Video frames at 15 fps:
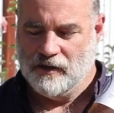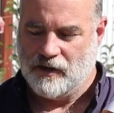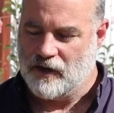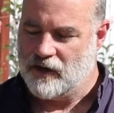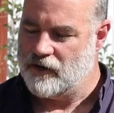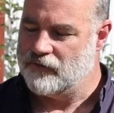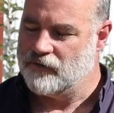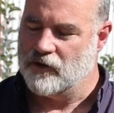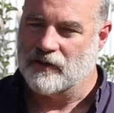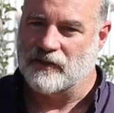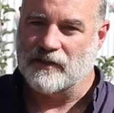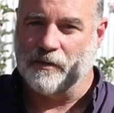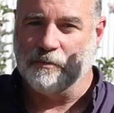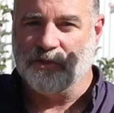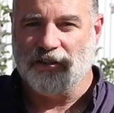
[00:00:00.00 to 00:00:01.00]
and I've got
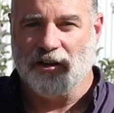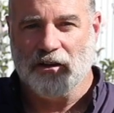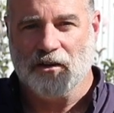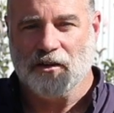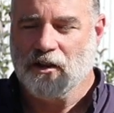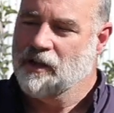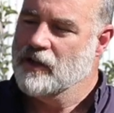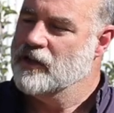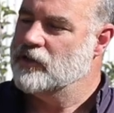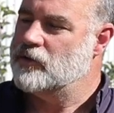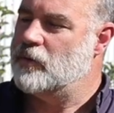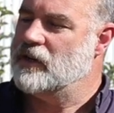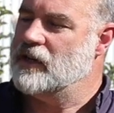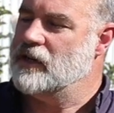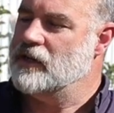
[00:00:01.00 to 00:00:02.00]
Skimstone
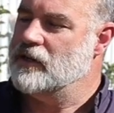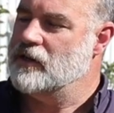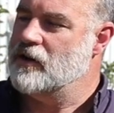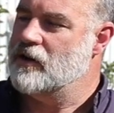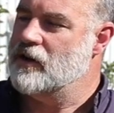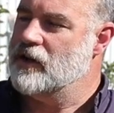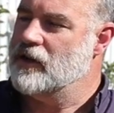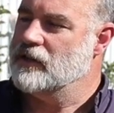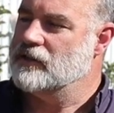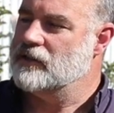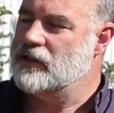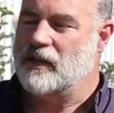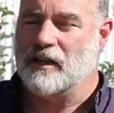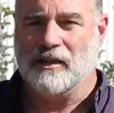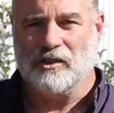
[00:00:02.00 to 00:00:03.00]

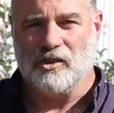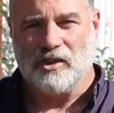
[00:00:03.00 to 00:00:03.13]
2019